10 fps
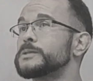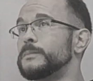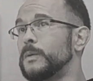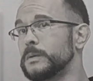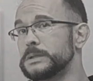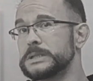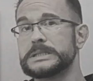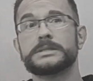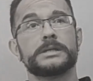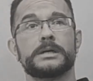
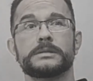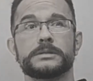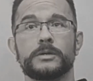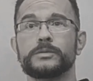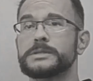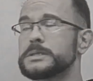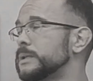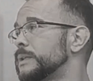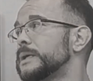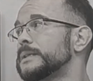importantly, I'll note
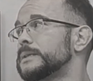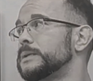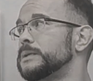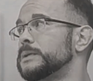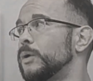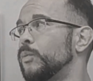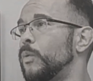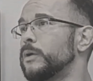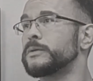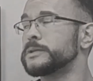that the
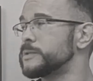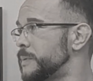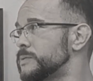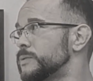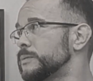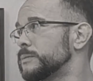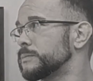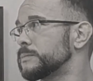water dispenser